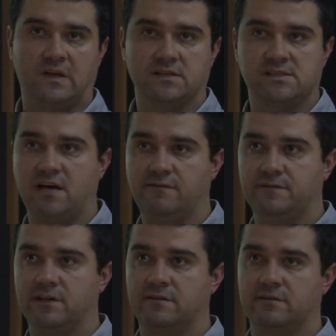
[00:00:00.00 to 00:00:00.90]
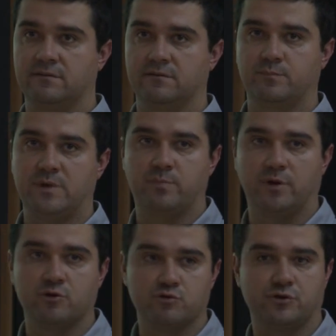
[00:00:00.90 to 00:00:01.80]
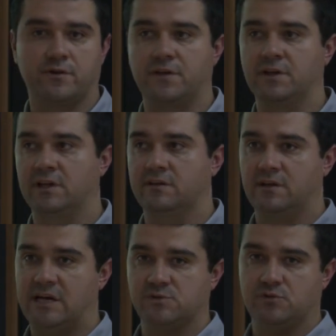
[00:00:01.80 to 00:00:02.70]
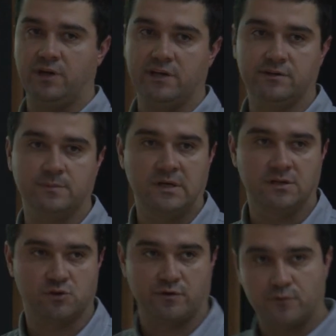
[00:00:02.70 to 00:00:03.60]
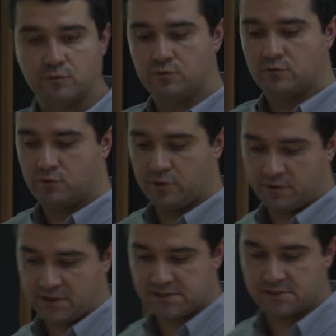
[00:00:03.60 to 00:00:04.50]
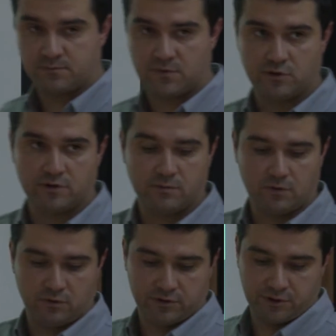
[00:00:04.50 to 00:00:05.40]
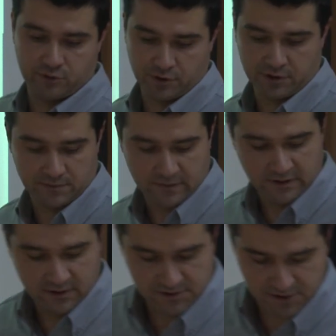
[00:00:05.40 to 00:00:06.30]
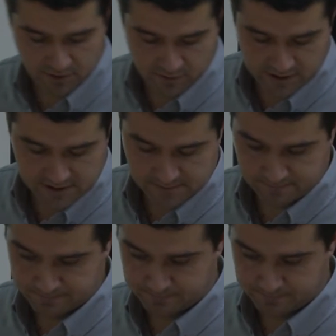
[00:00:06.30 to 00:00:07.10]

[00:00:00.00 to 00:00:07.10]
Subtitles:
stuff that people usually think that comes together. So if you're doing this, you're already doing CQRS.